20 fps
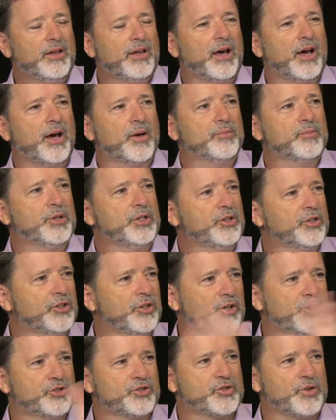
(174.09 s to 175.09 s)
um, but you can
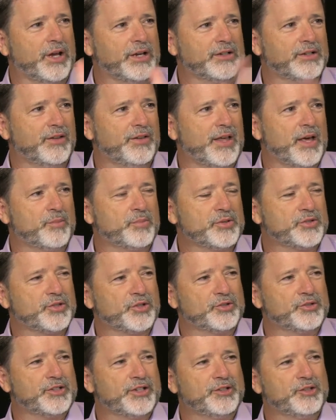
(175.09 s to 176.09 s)
go straight to the
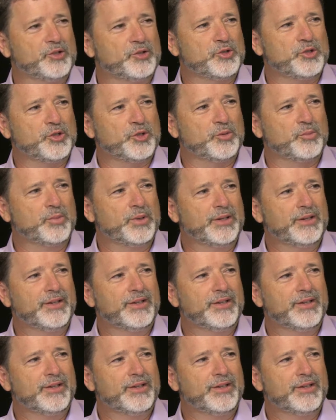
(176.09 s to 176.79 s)
episodes on YouTube.